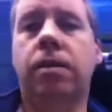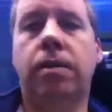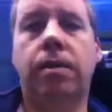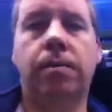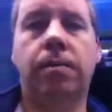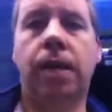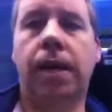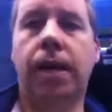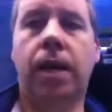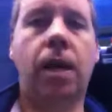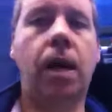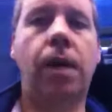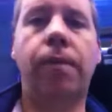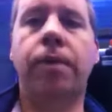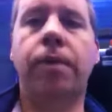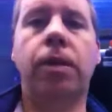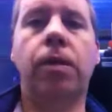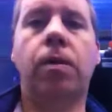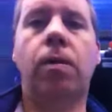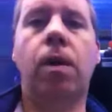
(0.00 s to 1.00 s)
of them, like
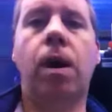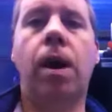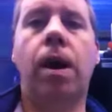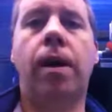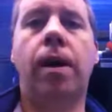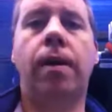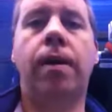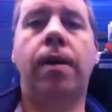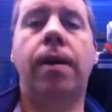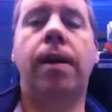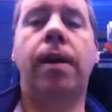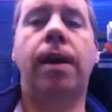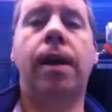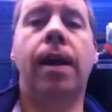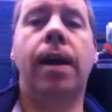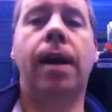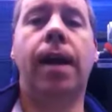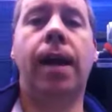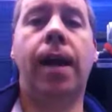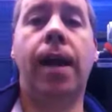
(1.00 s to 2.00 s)
covering the water.
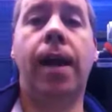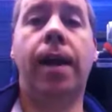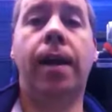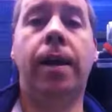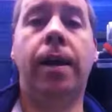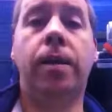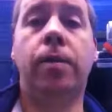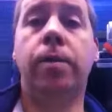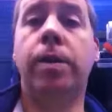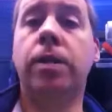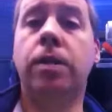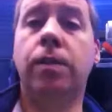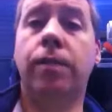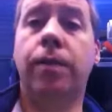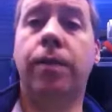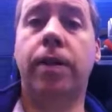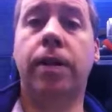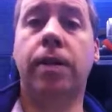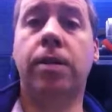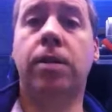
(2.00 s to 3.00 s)
And uh, the reason
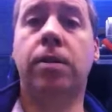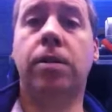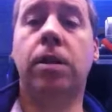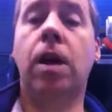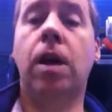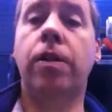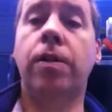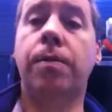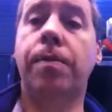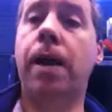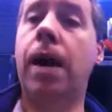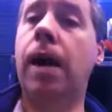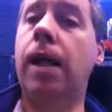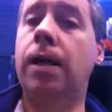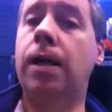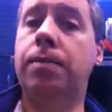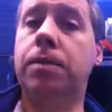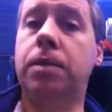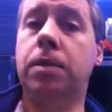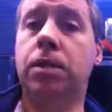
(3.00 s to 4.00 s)
for this is all the
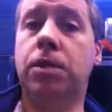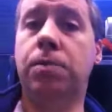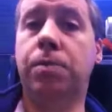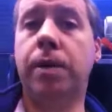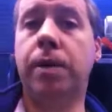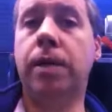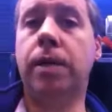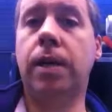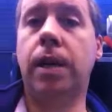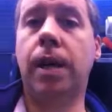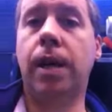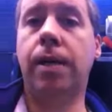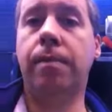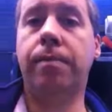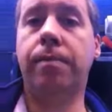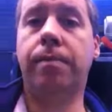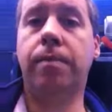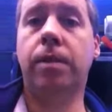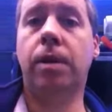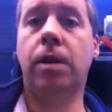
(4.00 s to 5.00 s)
polyps in the
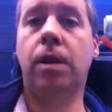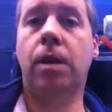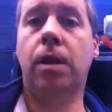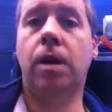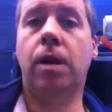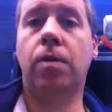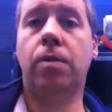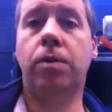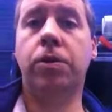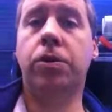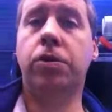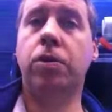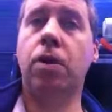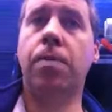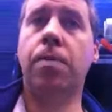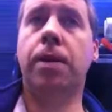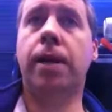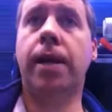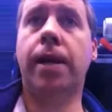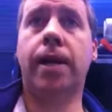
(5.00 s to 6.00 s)
springtime were
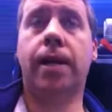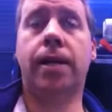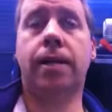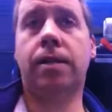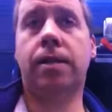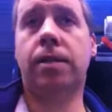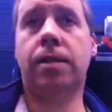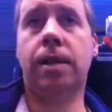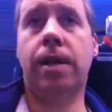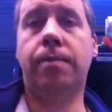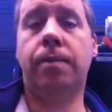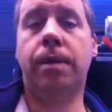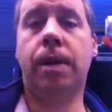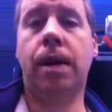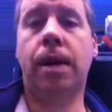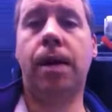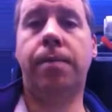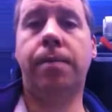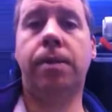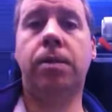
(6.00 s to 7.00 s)
strobilating at the same
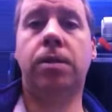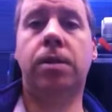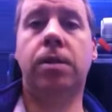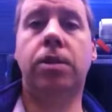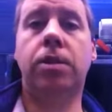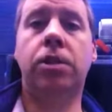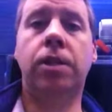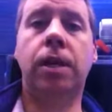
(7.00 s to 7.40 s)
time. And since